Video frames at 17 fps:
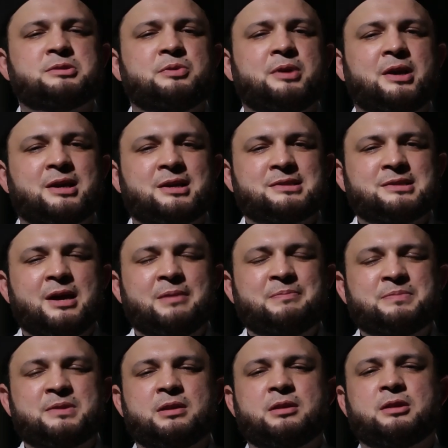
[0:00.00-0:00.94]
to
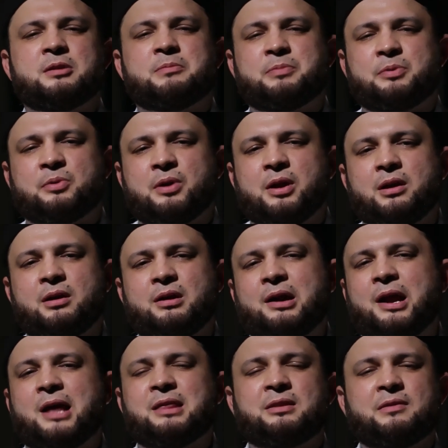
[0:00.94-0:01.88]
accept the
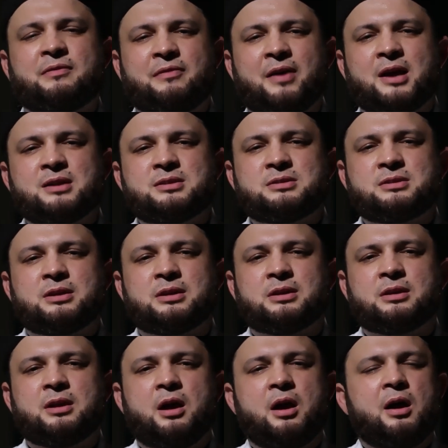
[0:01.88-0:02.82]
prayer and the
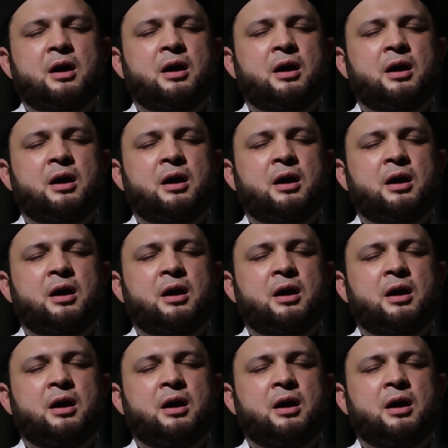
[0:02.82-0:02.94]
fasting